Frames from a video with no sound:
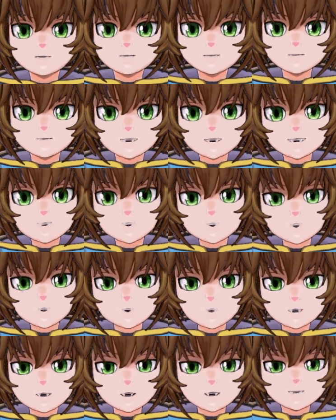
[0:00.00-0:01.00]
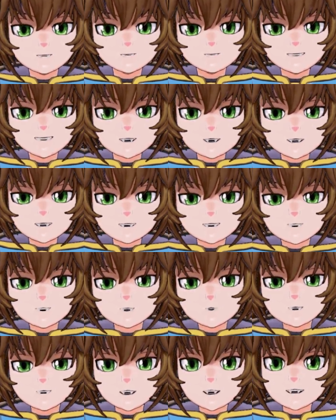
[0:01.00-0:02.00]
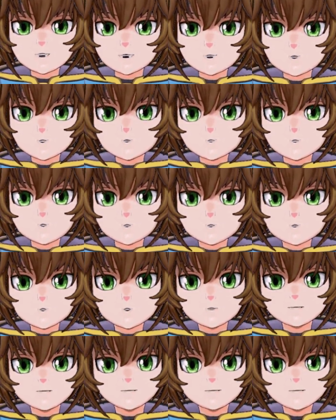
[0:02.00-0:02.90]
So similar to